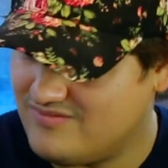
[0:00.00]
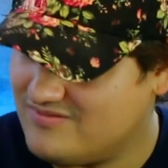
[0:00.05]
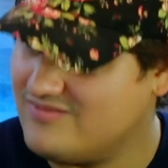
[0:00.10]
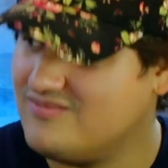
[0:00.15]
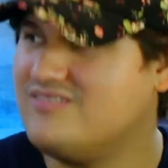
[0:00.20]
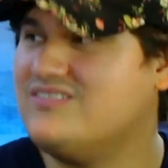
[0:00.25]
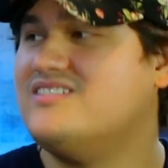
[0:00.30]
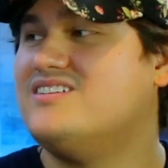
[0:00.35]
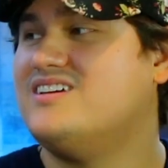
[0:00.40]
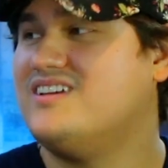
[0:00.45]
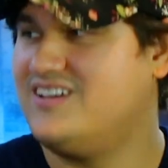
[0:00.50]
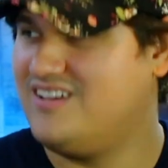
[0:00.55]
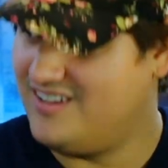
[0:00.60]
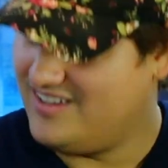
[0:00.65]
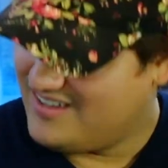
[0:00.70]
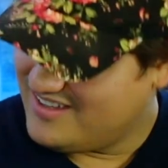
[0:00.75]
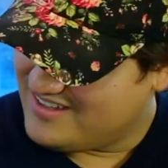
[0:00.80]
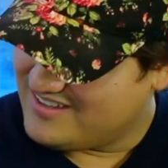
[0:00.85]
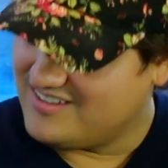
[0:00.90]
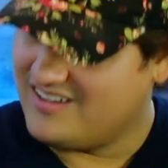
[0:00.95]
that
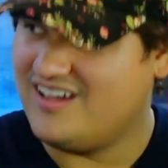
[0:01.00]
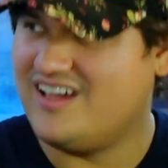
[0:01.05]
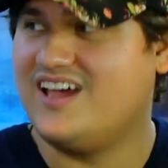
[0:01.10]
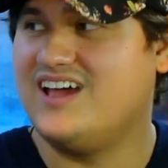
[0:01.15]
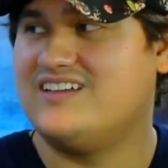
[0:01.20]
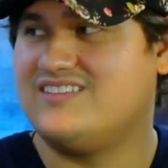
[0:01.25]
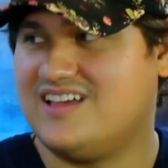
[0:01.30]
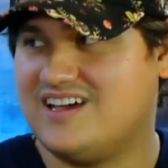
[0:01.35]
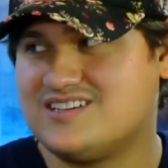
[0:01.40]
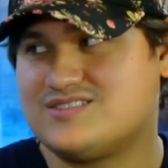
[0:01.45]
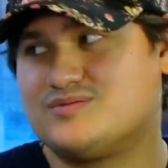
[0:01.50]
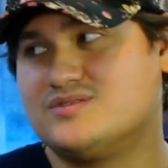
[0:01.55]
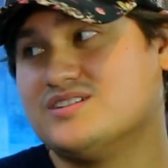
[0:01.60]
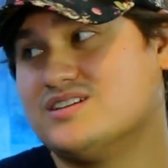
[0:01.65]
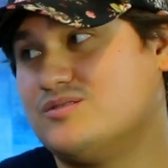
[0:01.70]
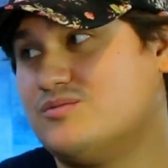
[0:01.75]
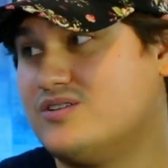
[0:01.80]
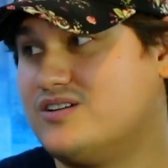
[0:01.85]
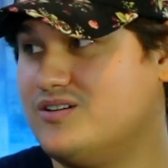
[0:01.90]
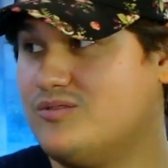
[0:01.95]
unity. Yeah, that's
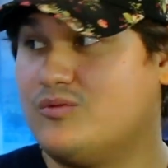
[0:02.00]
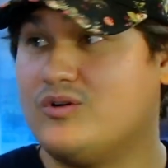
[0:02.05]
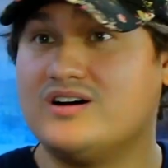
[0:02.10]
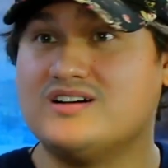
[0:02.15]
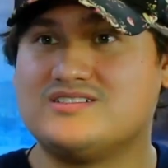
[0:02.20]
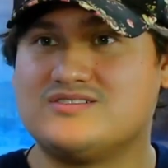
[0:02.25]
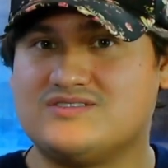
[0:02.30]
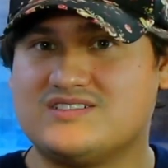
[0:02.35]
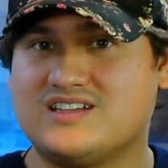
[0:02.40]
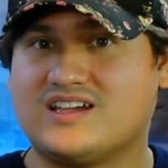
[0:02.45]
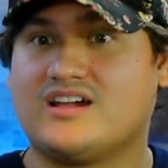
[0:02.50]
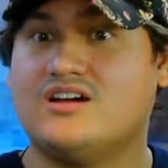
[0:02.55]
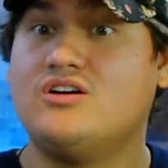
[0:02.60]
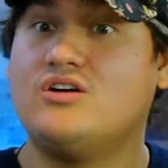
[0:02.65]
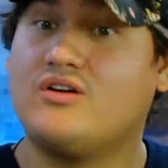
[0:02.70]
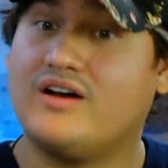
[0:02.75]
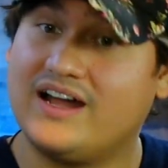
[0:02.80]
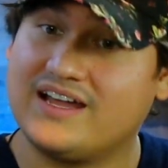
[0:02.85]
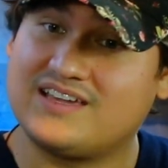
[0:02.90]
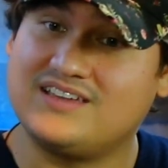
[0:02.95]
really what it was. It was like,
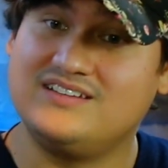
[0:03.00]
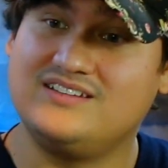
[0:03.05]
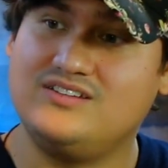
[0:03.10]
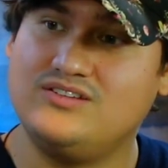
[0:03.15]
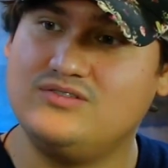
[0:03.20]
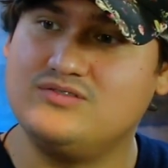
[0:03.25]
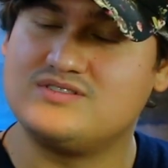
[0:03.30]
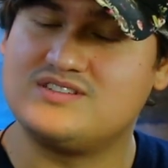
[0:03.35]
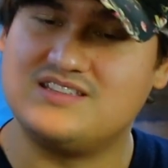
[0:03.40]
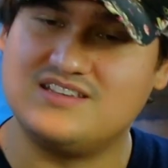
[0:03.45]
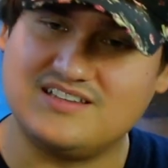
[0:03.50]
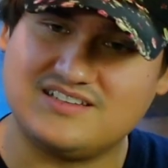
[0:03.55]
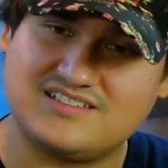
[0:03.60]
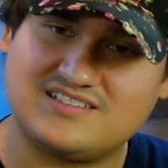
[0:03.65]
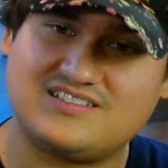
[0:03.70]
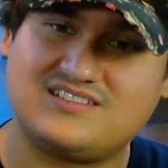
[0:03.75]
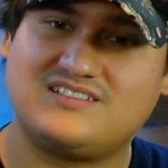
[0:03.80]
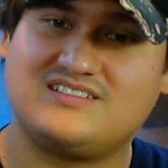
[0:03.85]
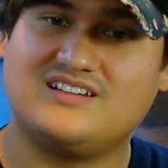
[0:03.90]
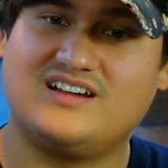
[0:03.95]
oh, I can use
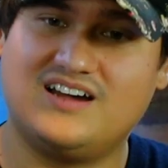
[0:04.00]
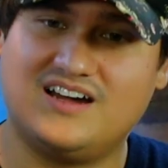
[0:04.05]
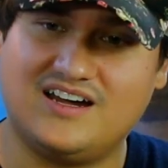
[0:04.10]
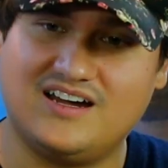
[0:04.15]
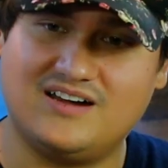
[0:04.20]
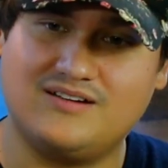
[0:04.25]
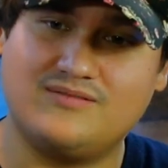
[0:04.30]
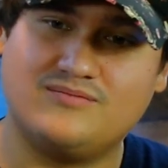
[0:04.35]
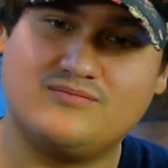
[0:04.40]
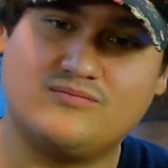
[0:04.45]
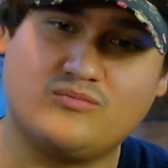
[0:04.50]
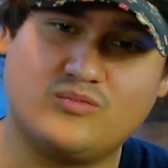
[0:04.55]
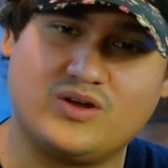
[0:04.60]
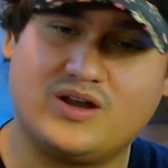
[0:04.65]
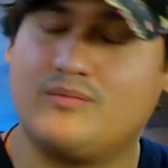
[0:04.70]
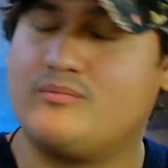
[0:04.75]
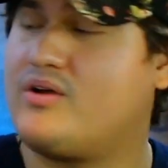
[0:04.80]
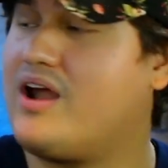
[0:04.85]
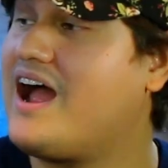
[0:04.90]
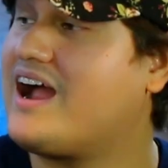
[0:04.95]
this uh, what
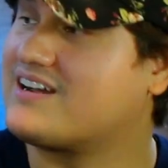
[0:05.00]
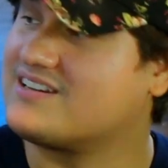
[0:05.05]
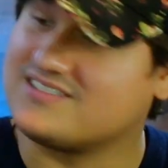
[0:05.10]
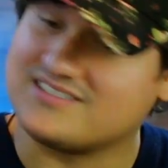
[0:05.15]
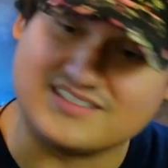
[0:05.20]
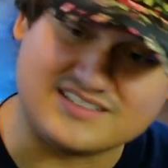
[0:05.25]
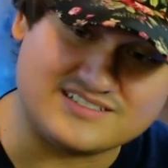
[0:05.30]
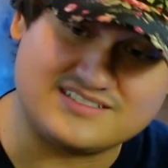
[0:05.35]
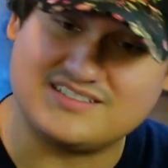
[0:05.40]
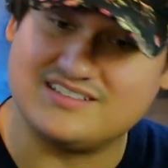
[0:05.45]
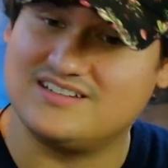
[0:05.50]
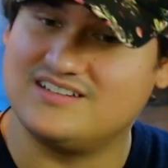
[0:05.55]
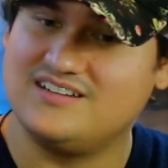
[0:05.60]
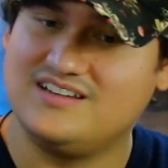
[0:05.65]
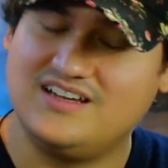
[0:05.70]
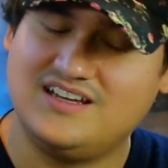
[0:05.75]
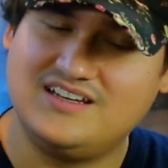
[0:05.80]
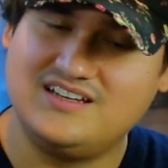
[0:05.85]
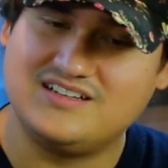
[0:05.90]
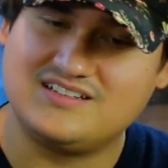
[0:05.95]
I'm practicing to
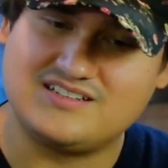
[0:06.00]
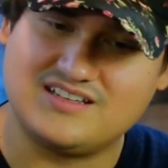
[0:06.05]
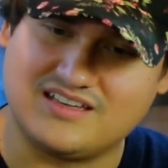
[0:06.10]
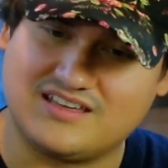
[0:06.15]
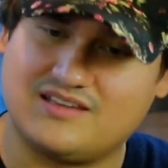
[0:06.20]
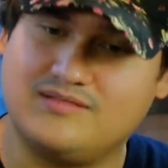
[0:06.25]
to